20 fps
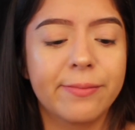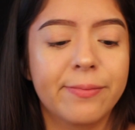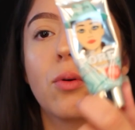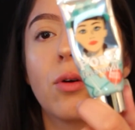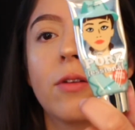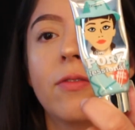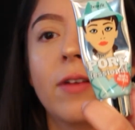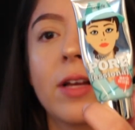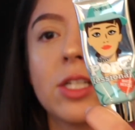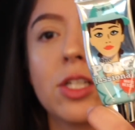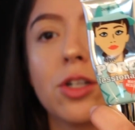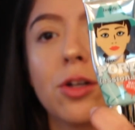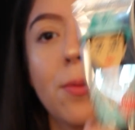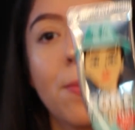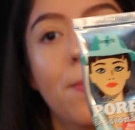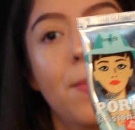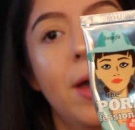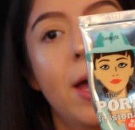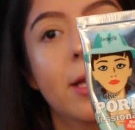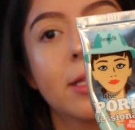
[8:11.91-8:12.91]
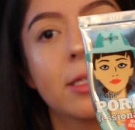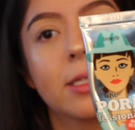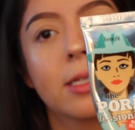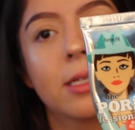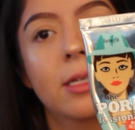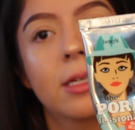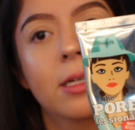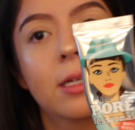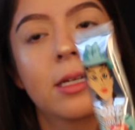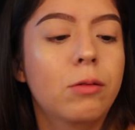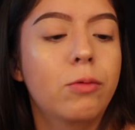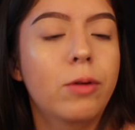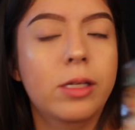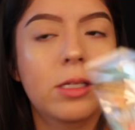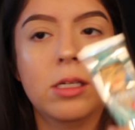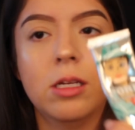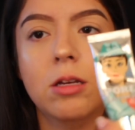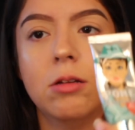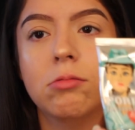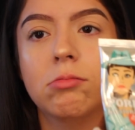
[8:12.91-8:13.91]
Professional Matte
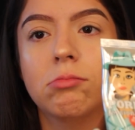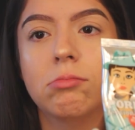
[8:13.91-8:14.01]
Rescue.